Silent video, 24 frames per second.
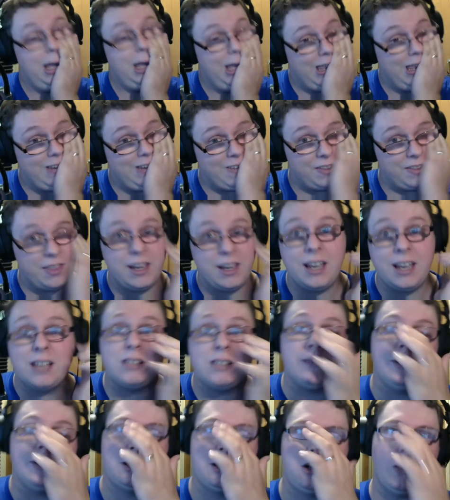Anyway, thank you guys
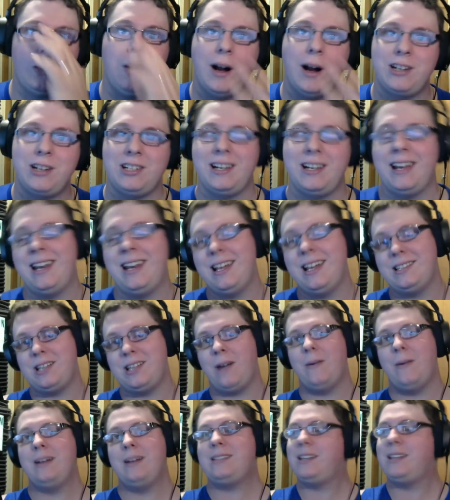so much for watching, and as
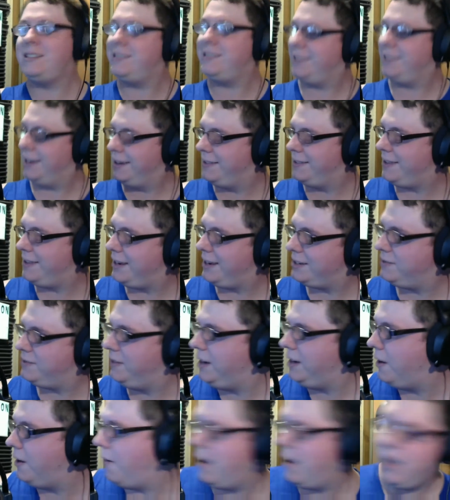always, I'll see you in the next video.